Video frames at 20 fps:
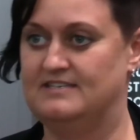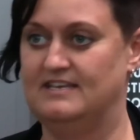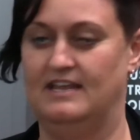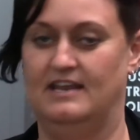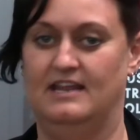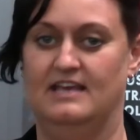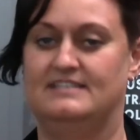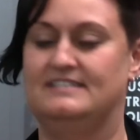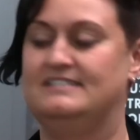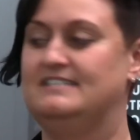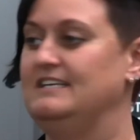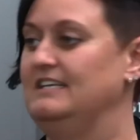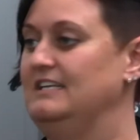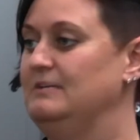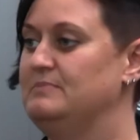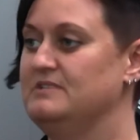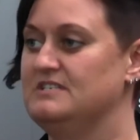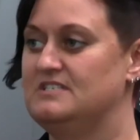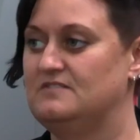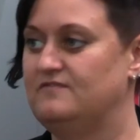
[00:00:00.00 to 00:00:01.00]
and a
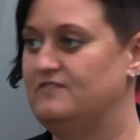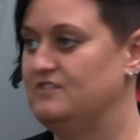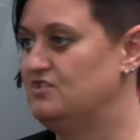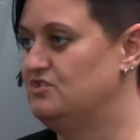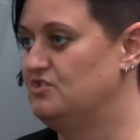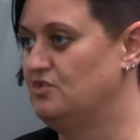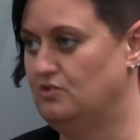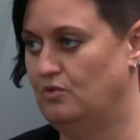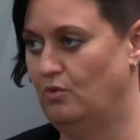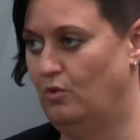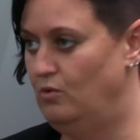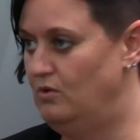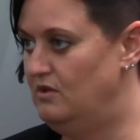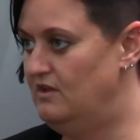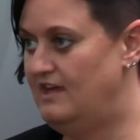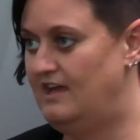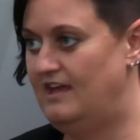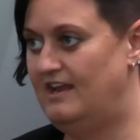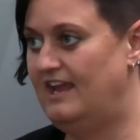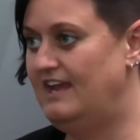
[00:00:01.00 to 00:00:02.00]
syllabus for school
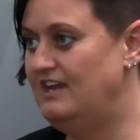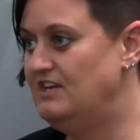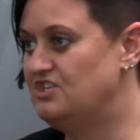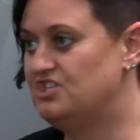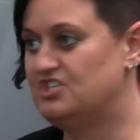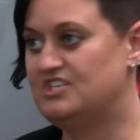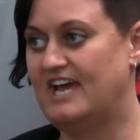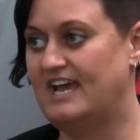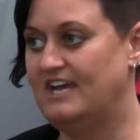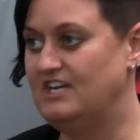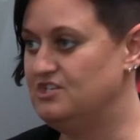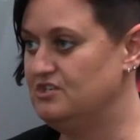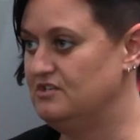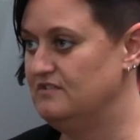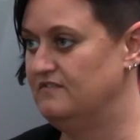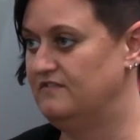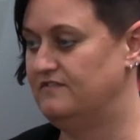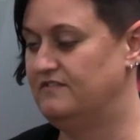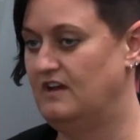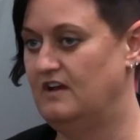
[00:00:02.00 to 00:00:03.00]
at each stage
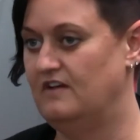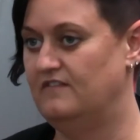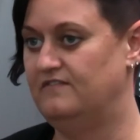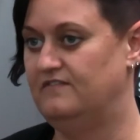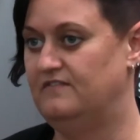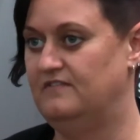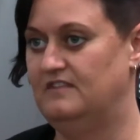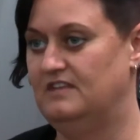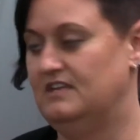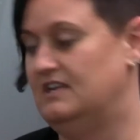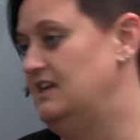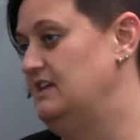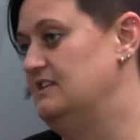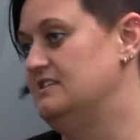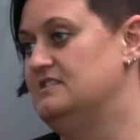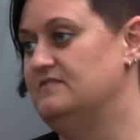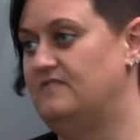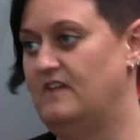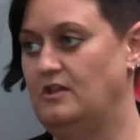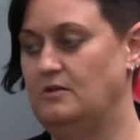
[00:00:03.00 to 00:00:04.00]
of the
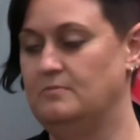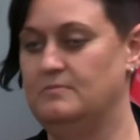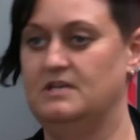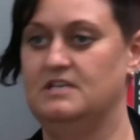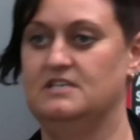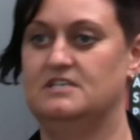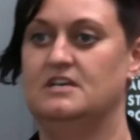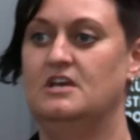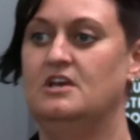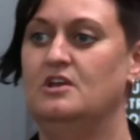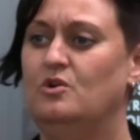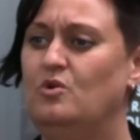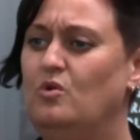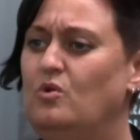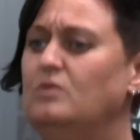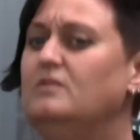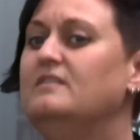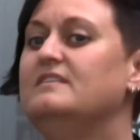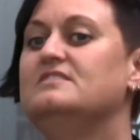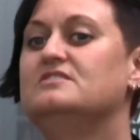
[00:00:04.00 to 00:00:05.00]
kid's development.
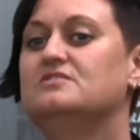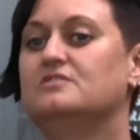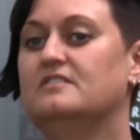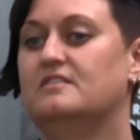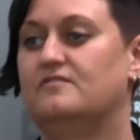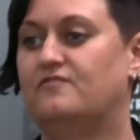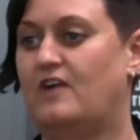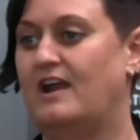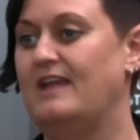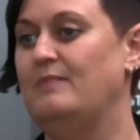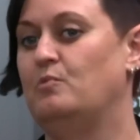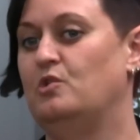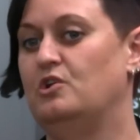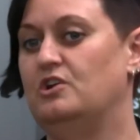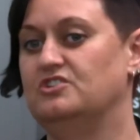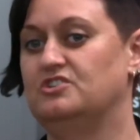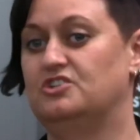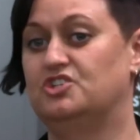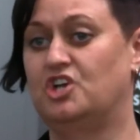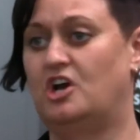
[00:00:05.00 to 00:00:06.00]
All these sort of
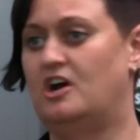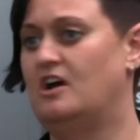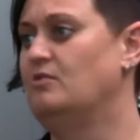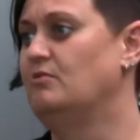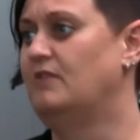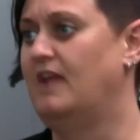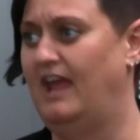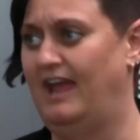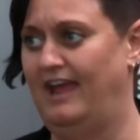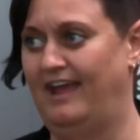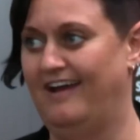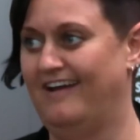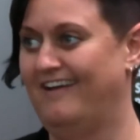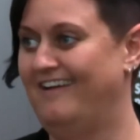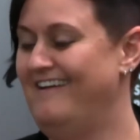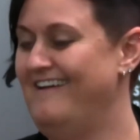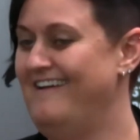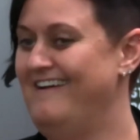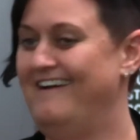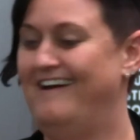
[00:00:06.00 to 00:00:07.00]
frameworks, childcare,
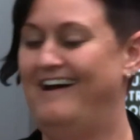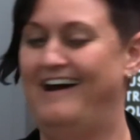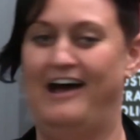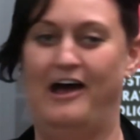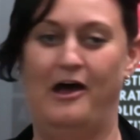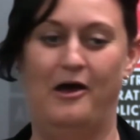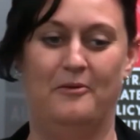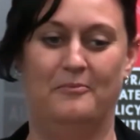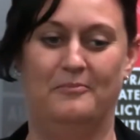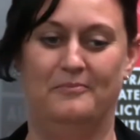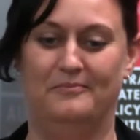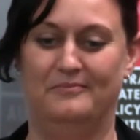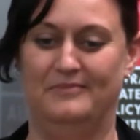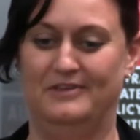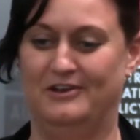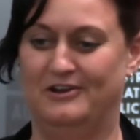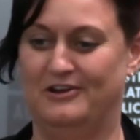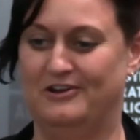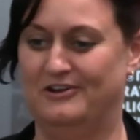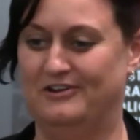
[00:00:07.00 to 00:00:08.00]

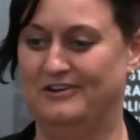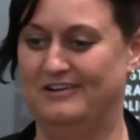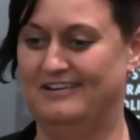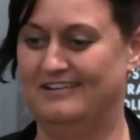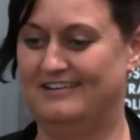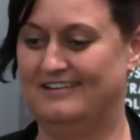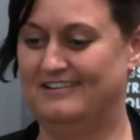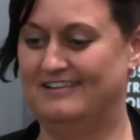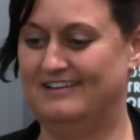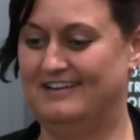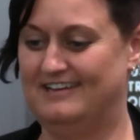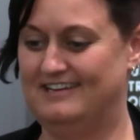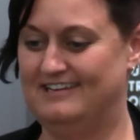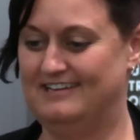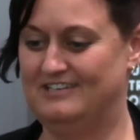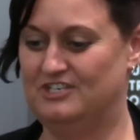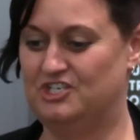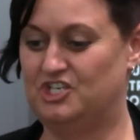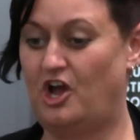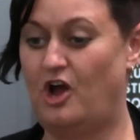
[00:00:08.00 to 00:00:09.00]

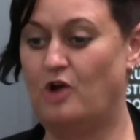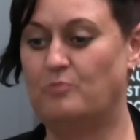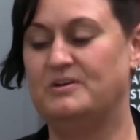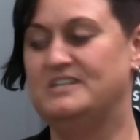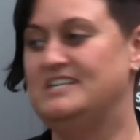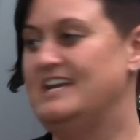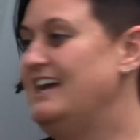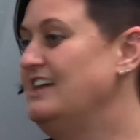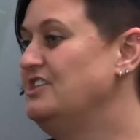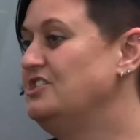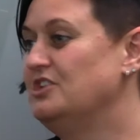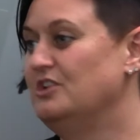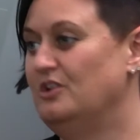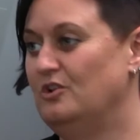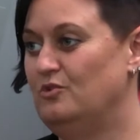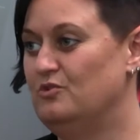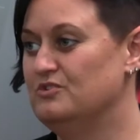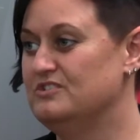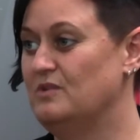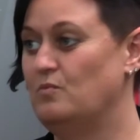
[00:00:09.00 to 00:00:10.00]
child protection
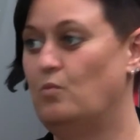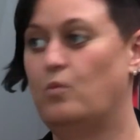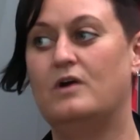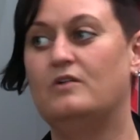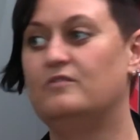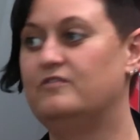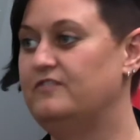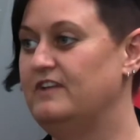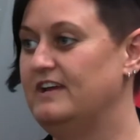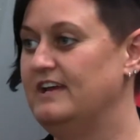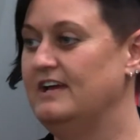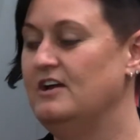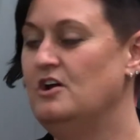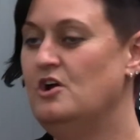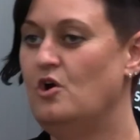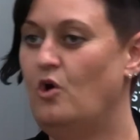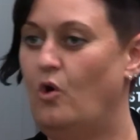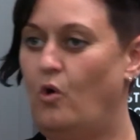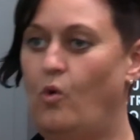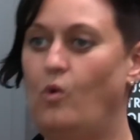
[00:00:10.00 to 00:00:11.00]
laws and welfare.
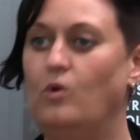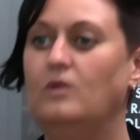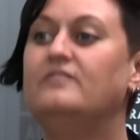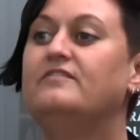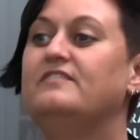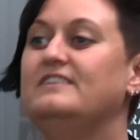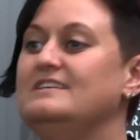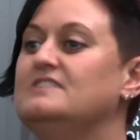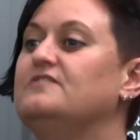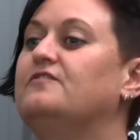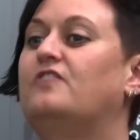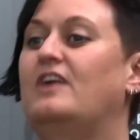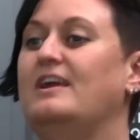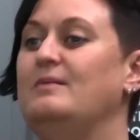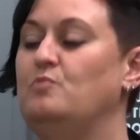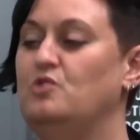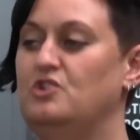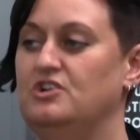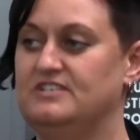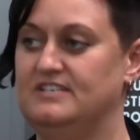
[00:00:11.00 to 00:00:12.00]
All of these
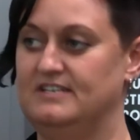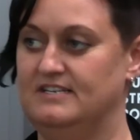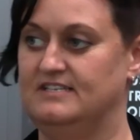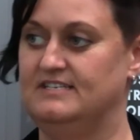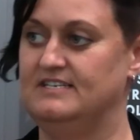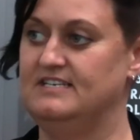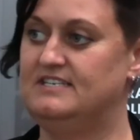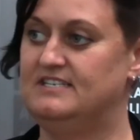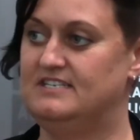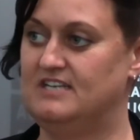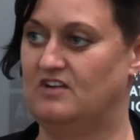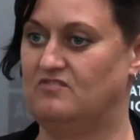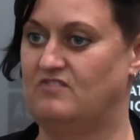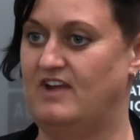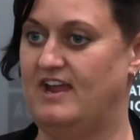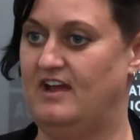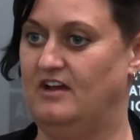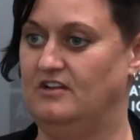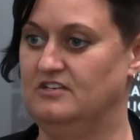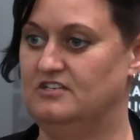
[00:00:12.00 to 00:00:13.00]
frameworks exist
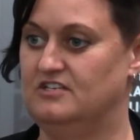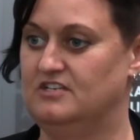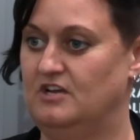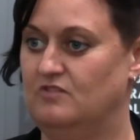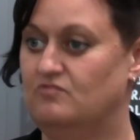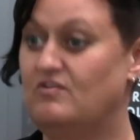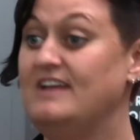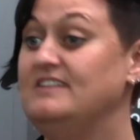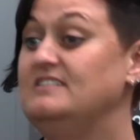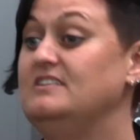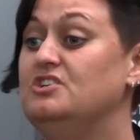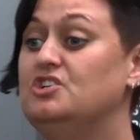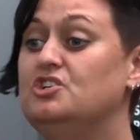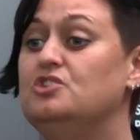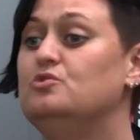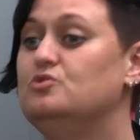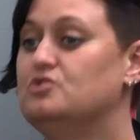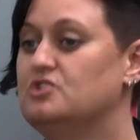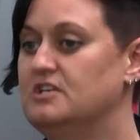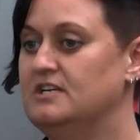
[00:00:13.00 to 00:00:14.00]
around raising
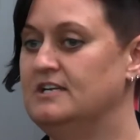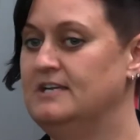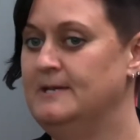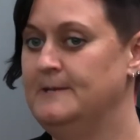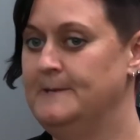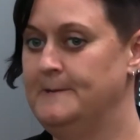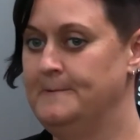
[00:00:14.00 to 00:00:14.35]
children,